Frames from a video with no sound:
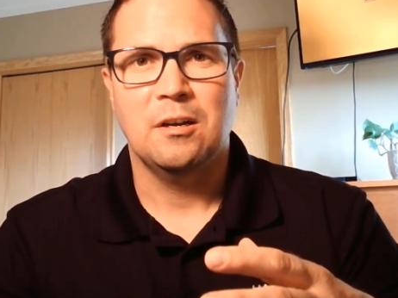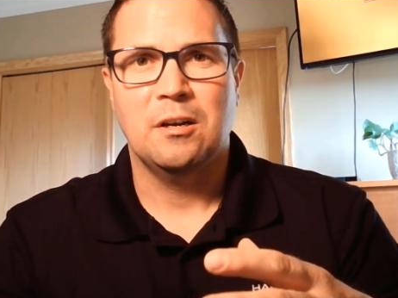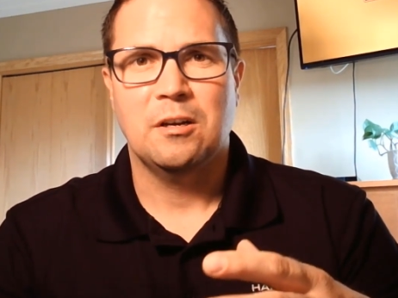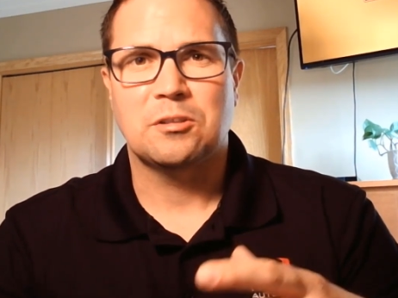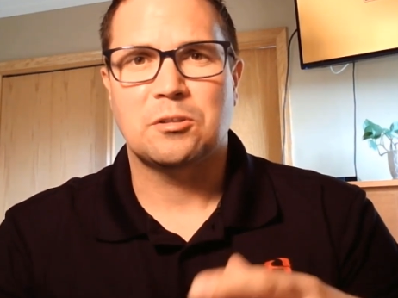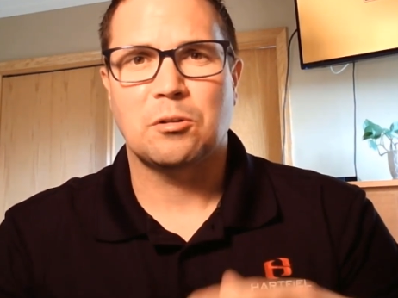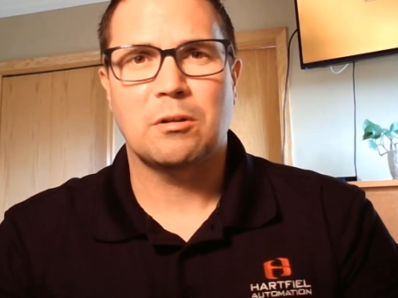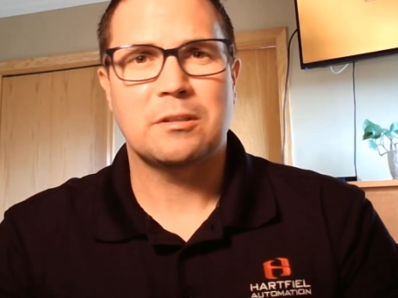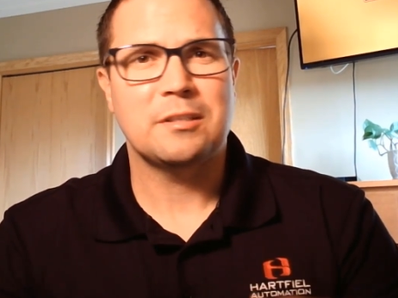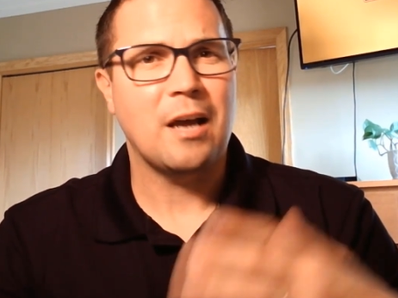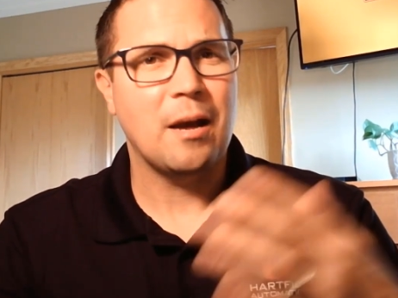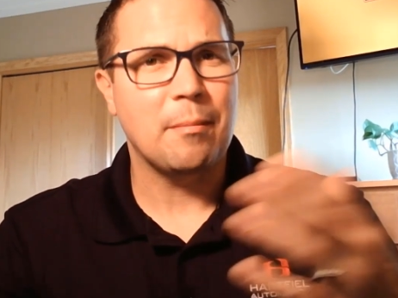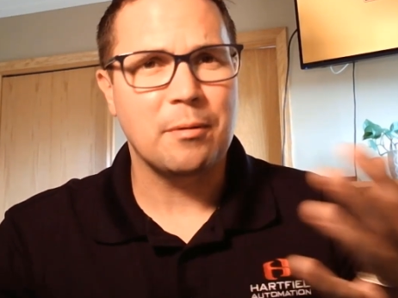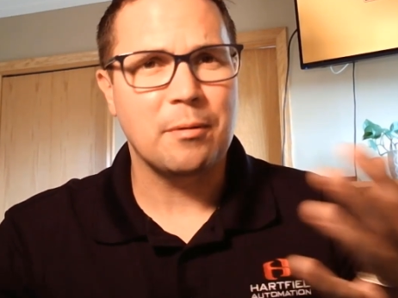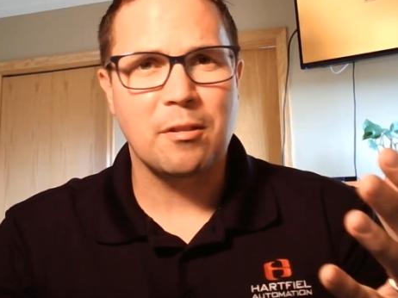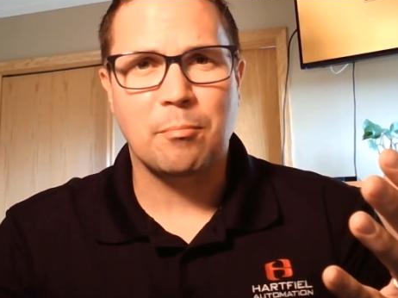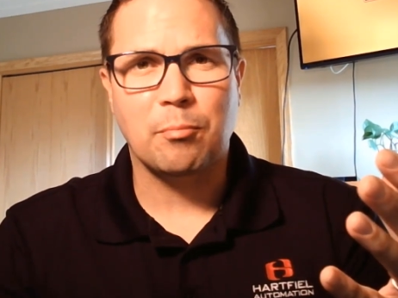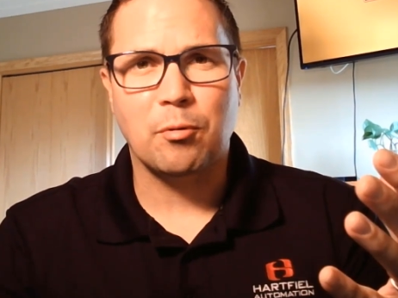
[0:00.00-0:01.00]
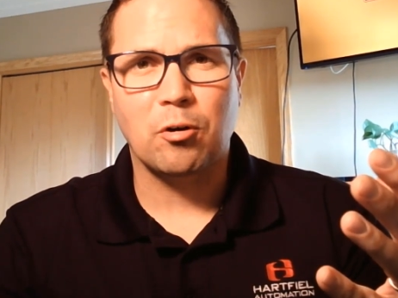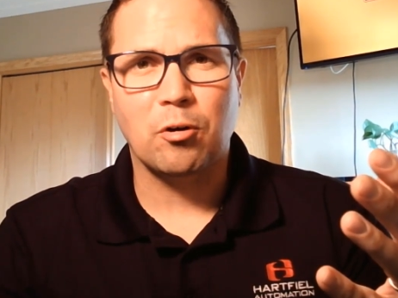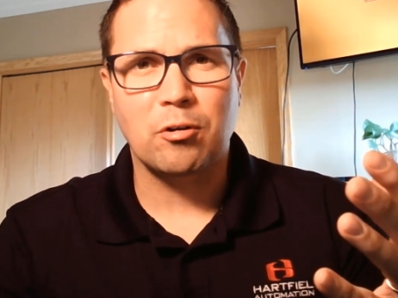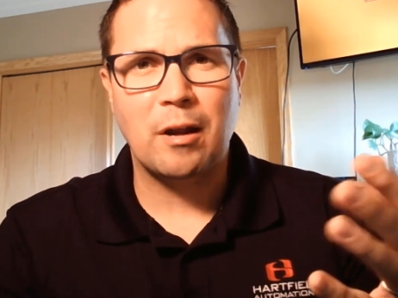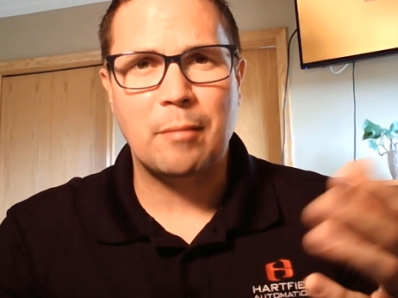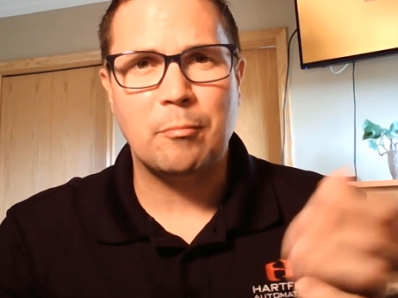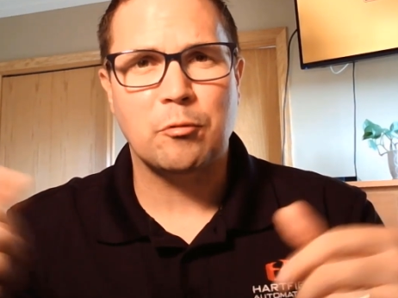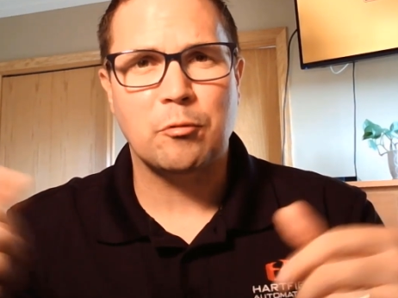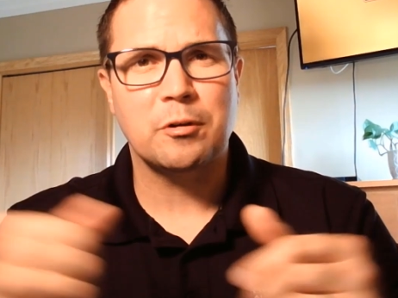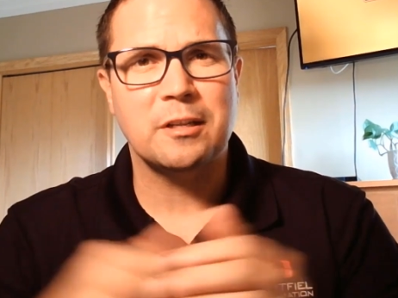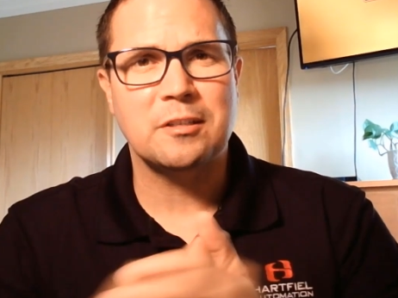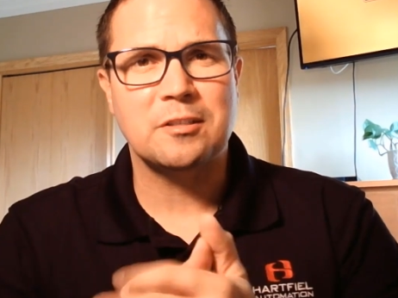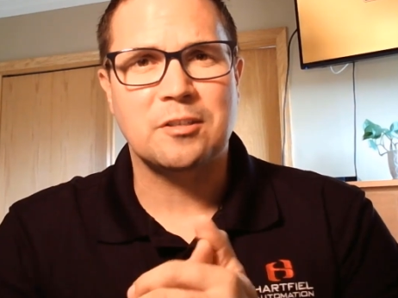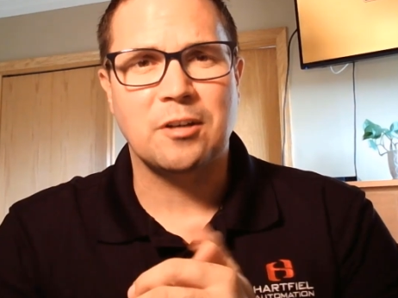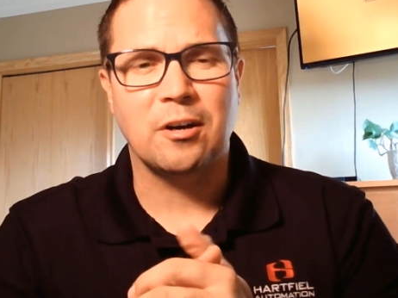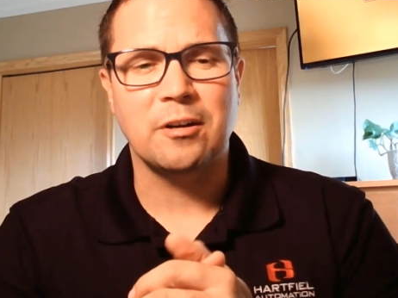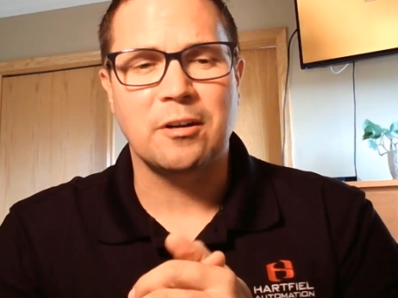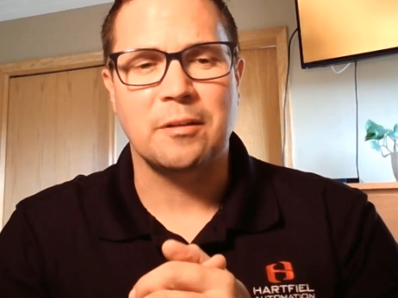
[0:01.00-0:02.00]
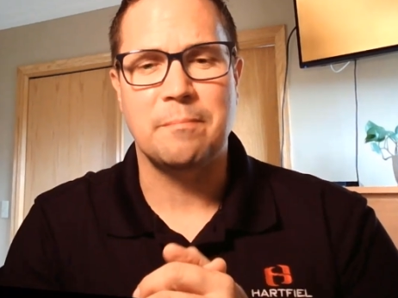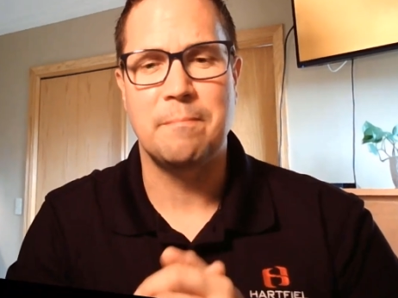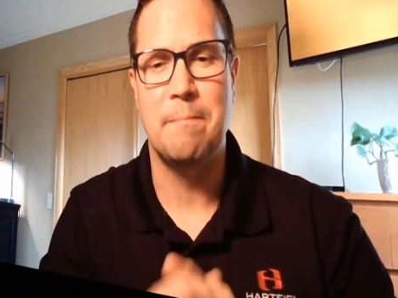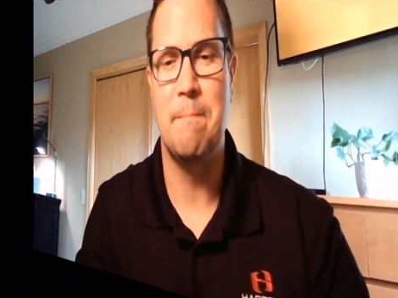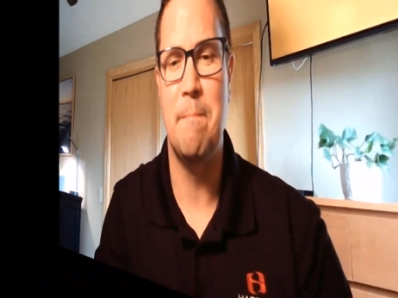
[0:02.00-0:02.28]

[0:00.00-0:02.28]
So let's hop into the program and we'll get started.